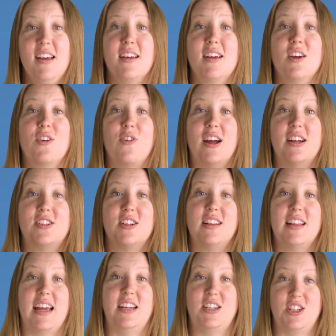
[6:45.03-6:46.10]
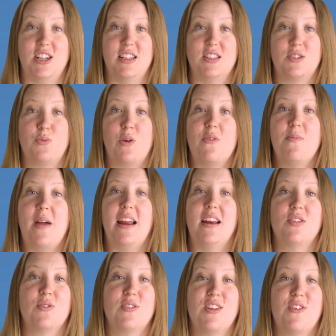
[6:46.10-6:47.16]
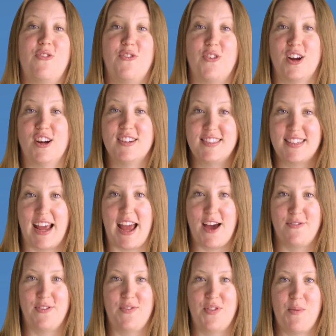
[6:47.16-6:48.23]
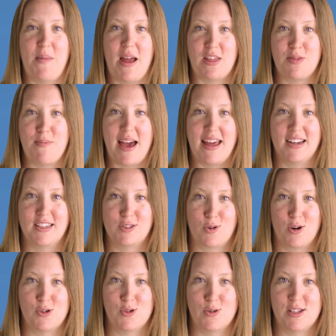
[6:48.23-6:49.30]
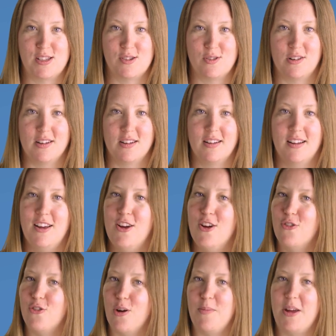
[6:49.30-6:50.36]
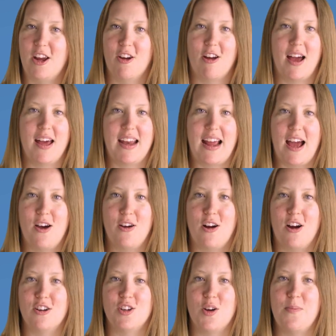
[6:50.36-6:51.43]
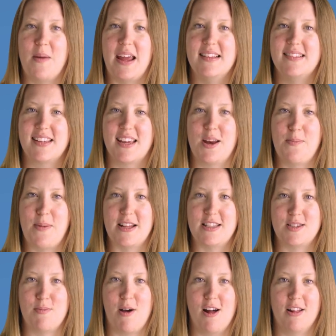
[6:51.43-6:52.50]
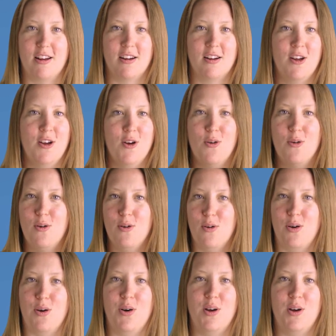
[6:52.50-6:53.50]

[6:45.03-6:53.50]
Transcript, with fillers: Congratulations, we've made it through the first half of the mathematics grocery store. From here on out, our domains get a bit smaller. Whew.